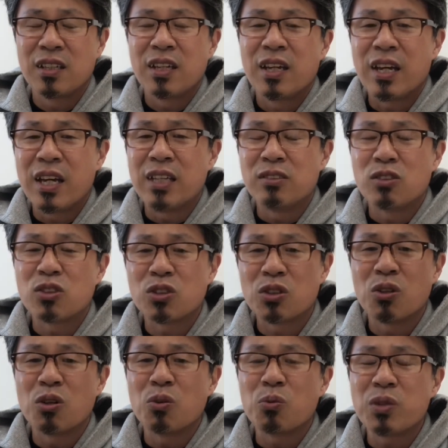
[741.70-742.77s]
And
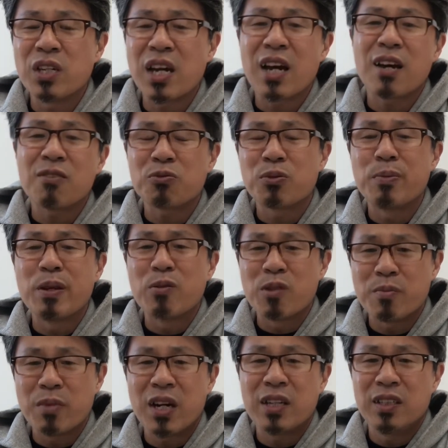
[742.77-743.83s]
so we have to be
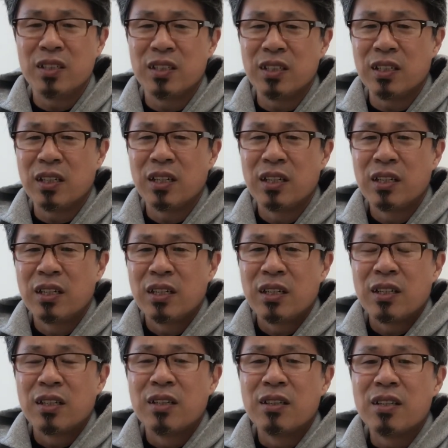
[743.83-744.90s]
reminded
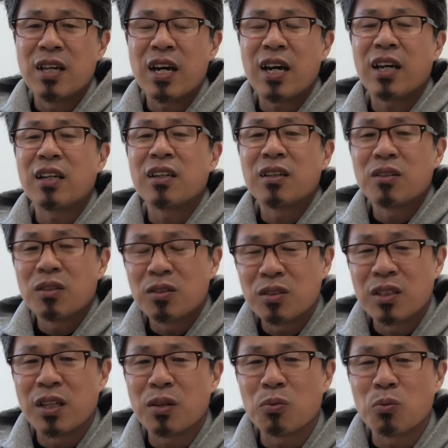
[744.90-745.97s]
that,
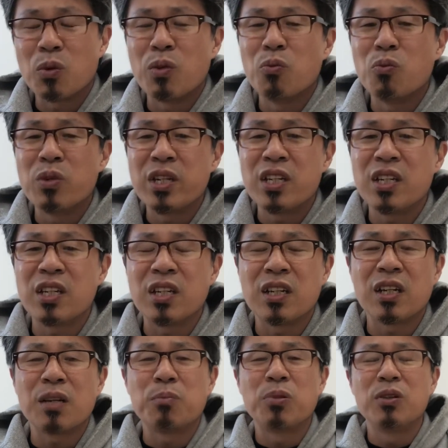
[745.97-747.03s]
that when we
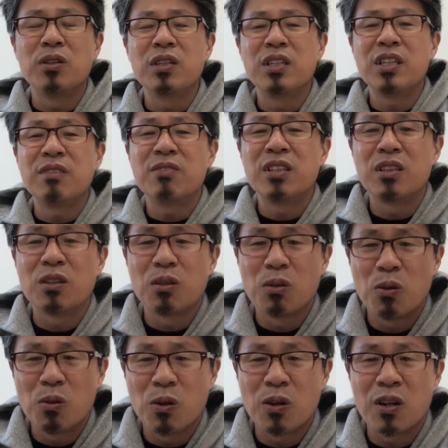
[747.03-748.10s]
believe in the
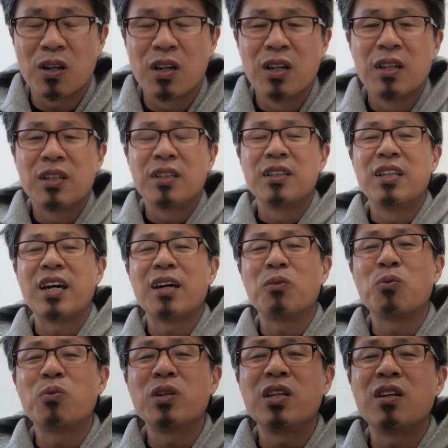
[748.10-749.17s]
Lord, that
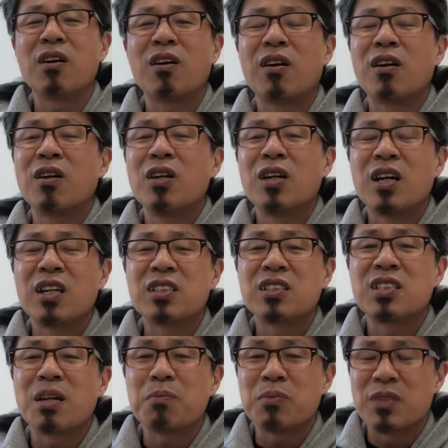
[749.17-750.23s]
we are
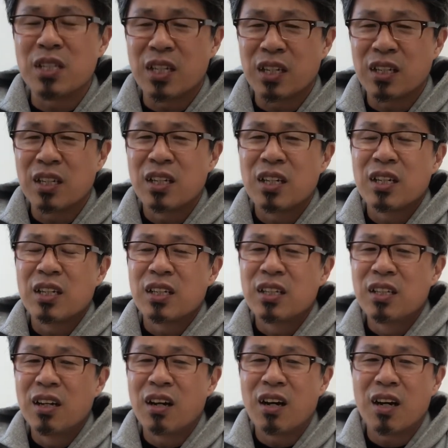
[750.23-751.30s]
accepting
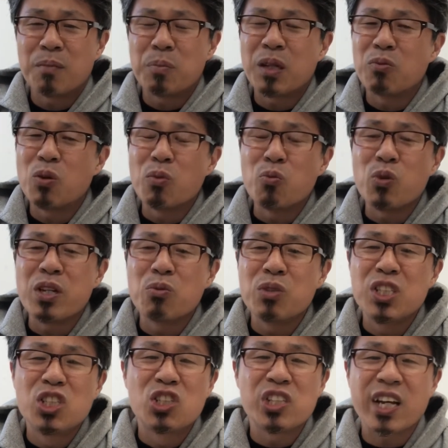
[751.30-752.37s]
God. But when we
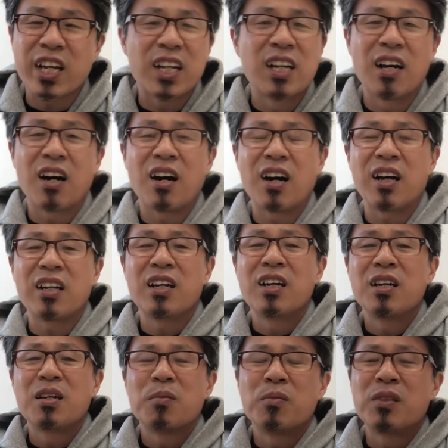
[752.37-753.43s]
reject God,
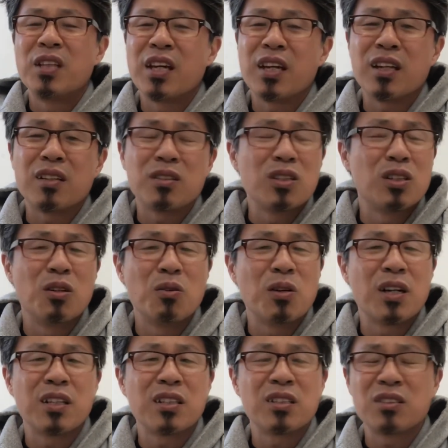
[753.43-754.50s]
then you know
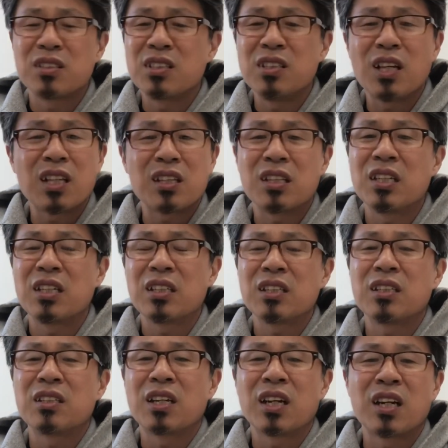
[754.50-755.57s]
what? There's nothing
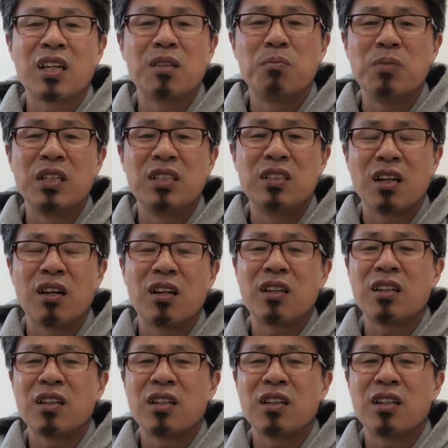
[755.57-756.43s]
that could be done